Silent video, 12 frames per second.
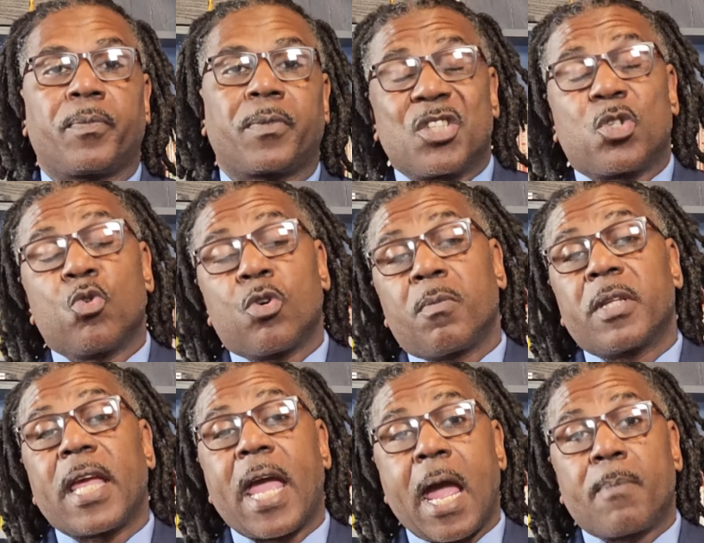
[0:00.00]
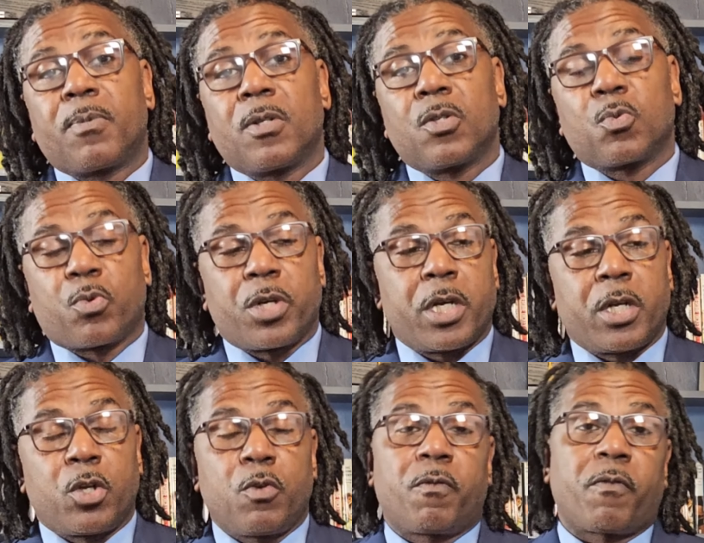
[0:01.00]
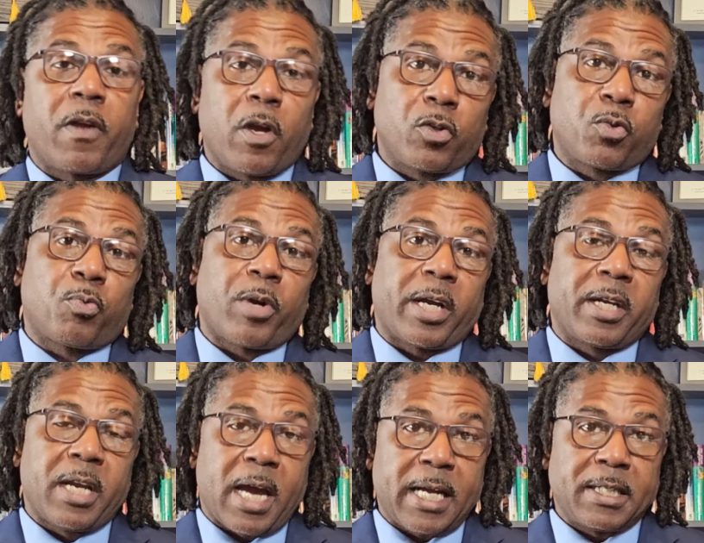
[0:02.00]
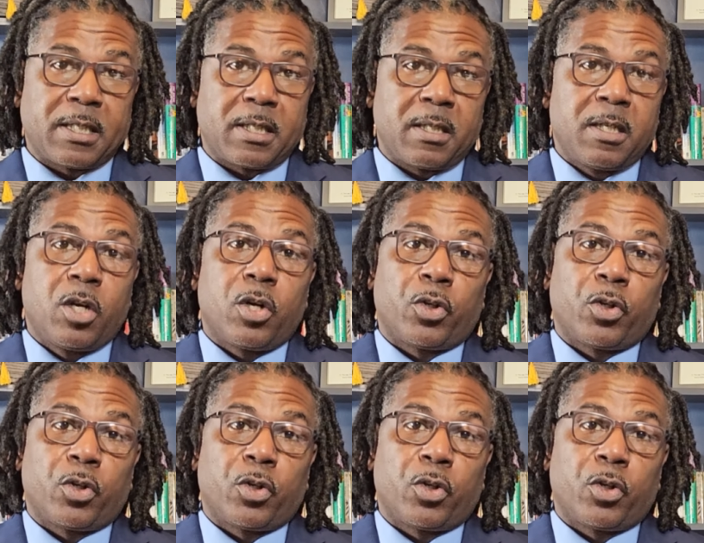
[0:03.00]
This normally happens when you fail to recognize it